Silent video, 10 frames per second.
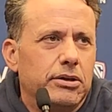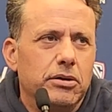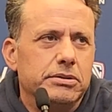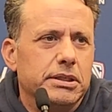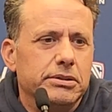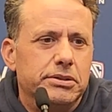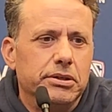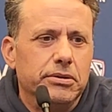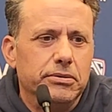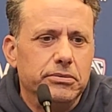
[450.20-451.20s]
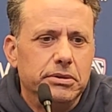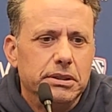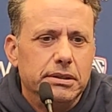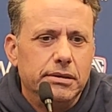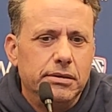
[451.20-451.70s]
Goes into
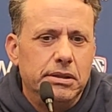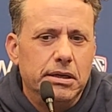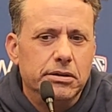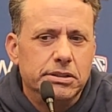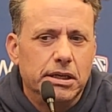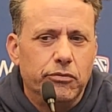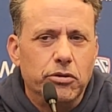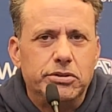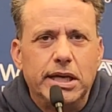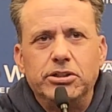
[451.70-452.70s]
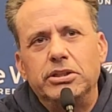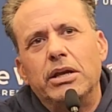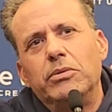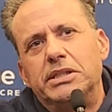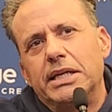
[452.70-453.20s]
there's a rotation
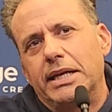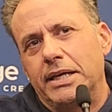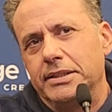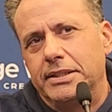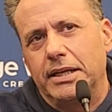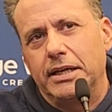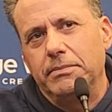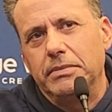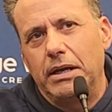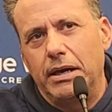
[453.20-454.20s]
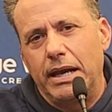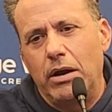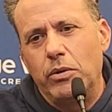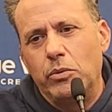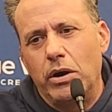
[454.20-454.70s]
that we set ahead of time on
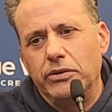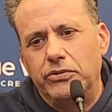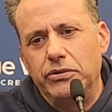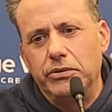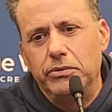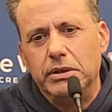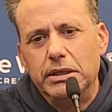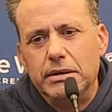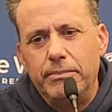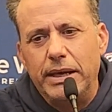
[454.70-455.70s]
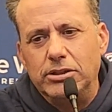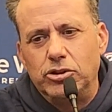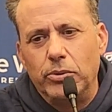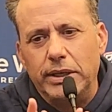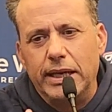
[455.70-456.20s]
how we want to make
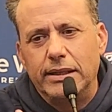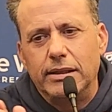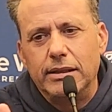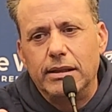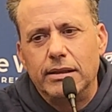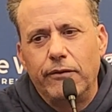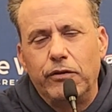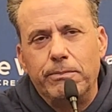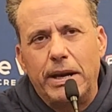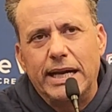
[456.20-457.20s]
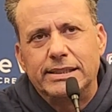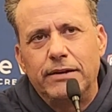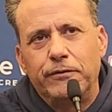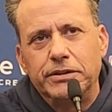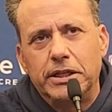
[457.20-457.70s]
sure we get different backs,
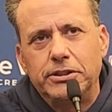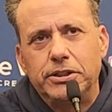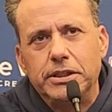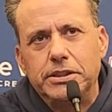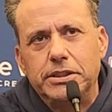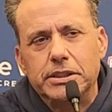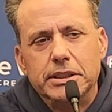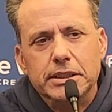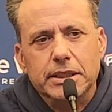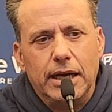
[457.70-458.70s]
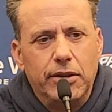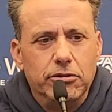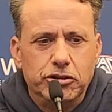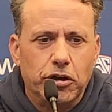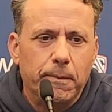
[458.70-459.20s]
different touches.
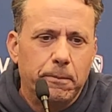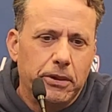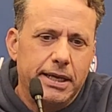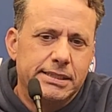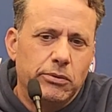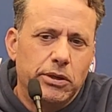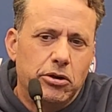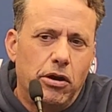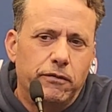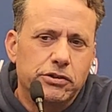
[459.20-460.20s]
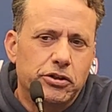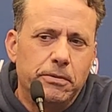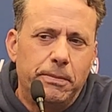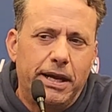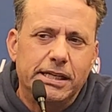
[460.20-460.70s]
There's certain plays that we call for
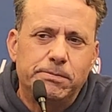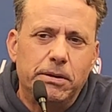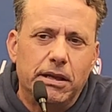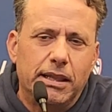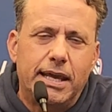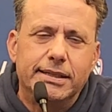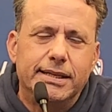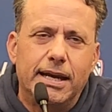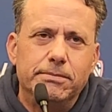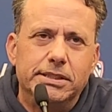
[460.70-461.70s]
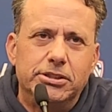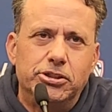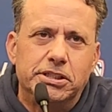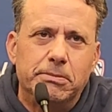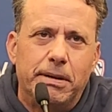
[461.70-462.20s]
certain backs, but a lot of times it's
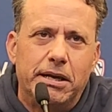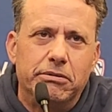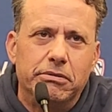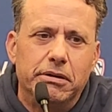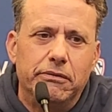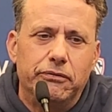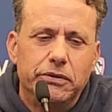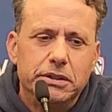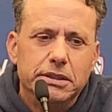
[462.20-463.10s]
just a matter of